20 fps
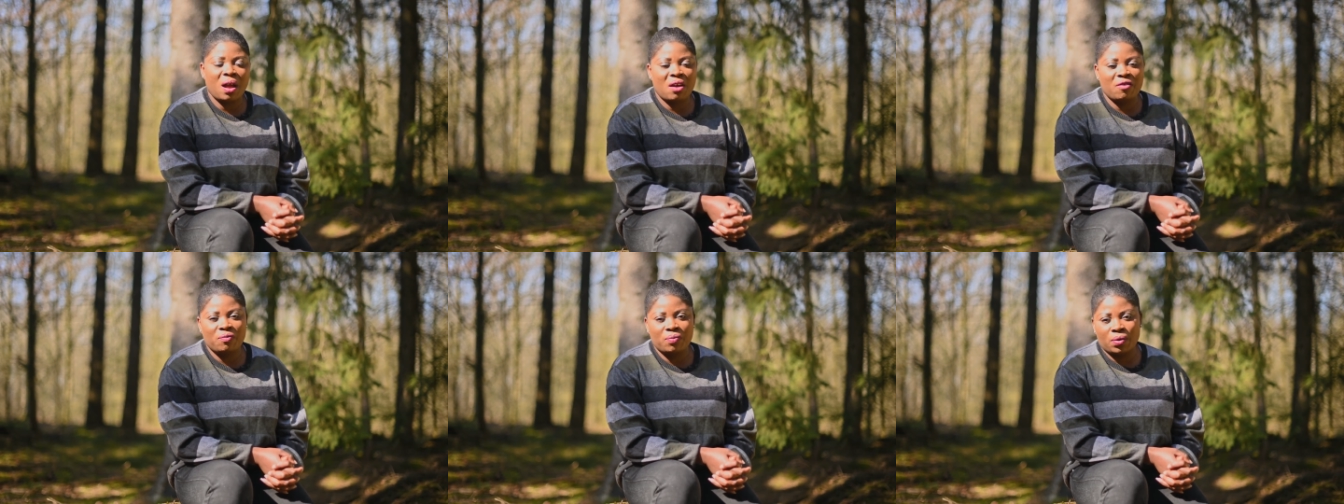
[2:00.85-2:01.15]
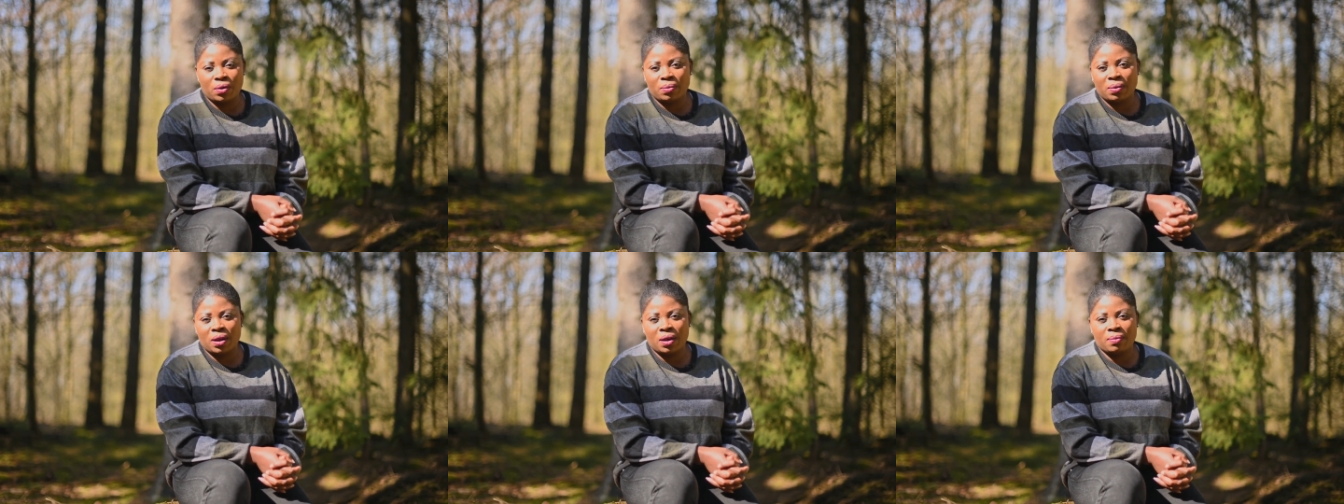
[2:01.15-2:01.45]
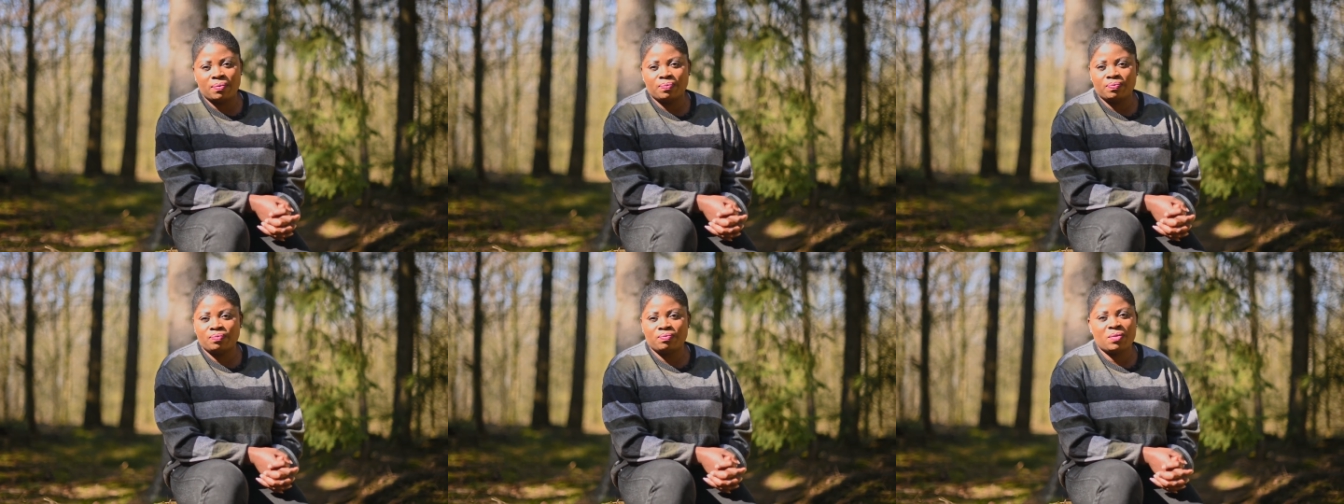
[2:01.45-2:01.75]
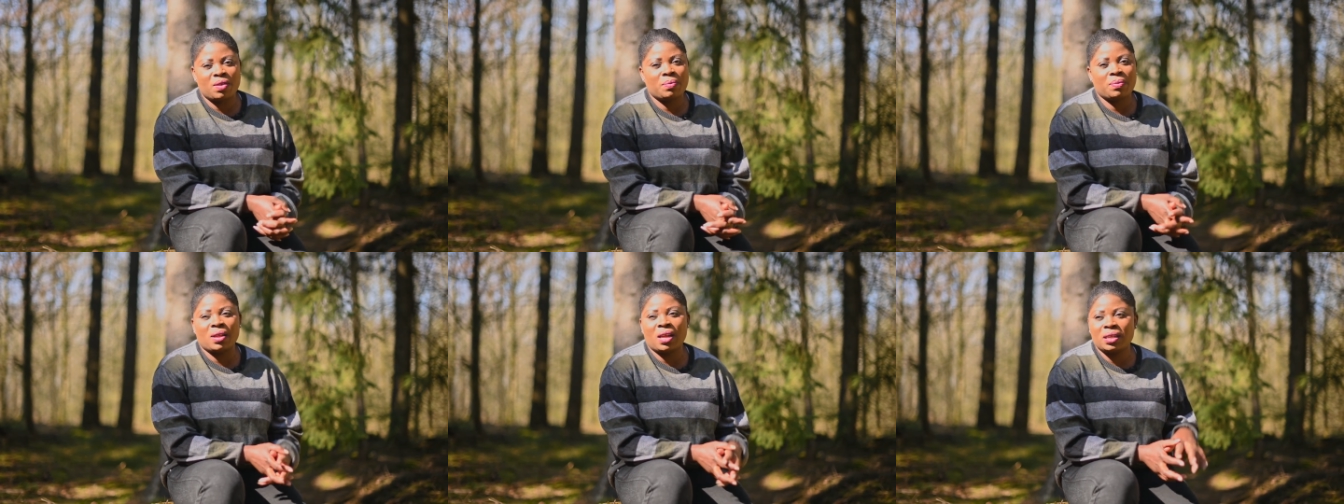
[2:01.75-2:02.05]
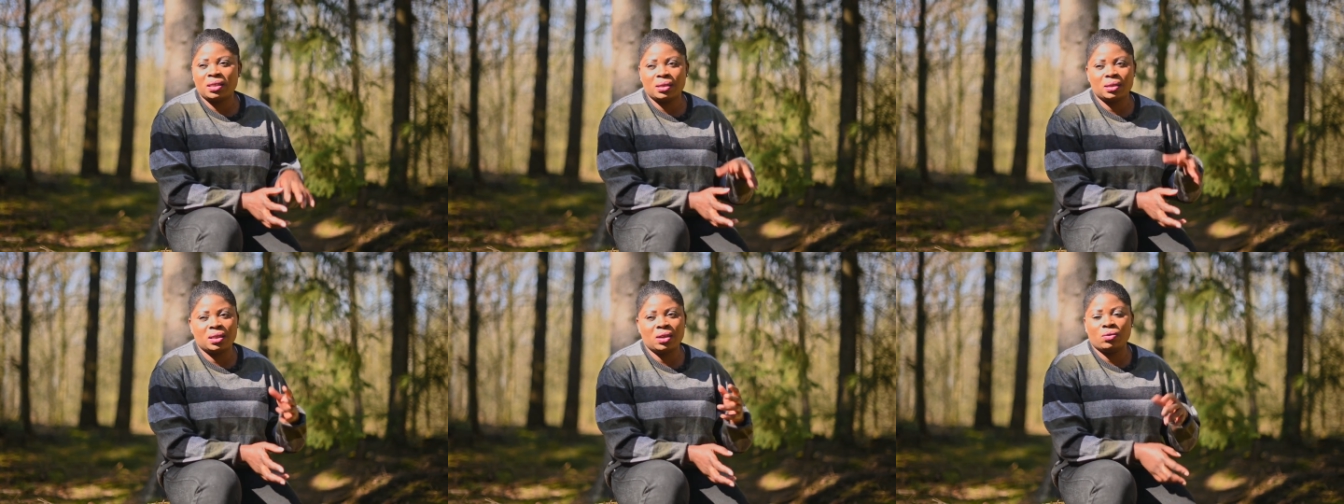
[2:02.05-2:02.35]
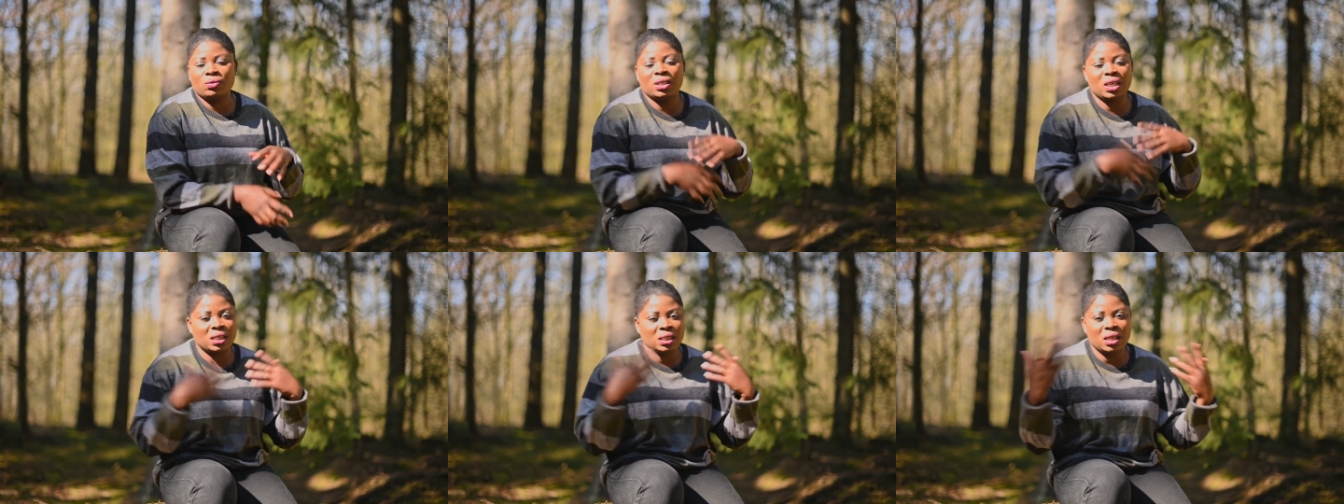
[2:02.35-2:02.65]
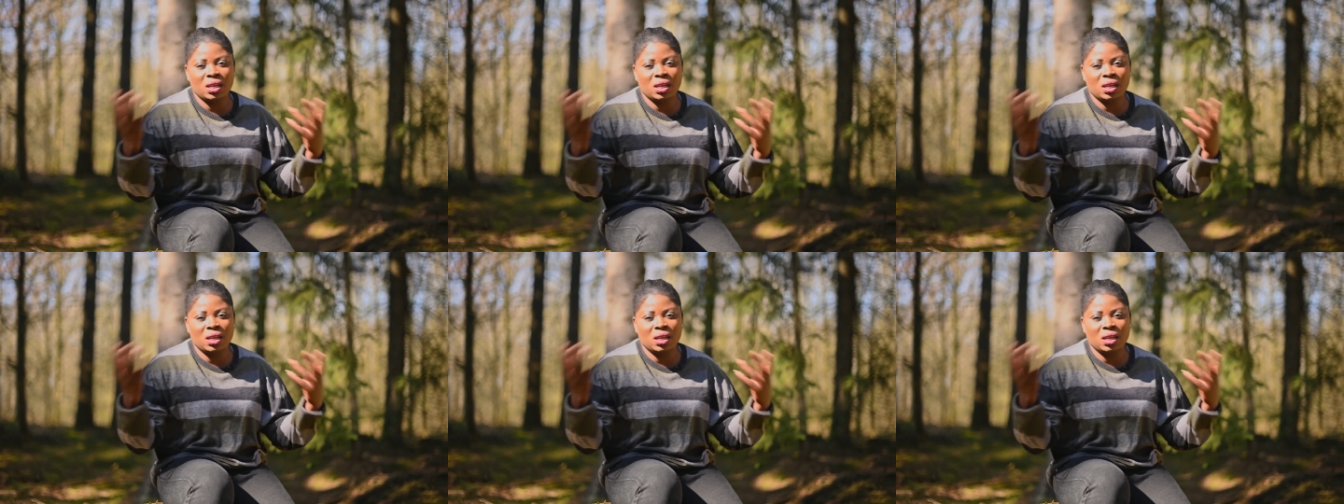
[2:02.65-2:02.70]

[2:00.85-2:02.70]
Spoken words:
have problem. Maybe they will just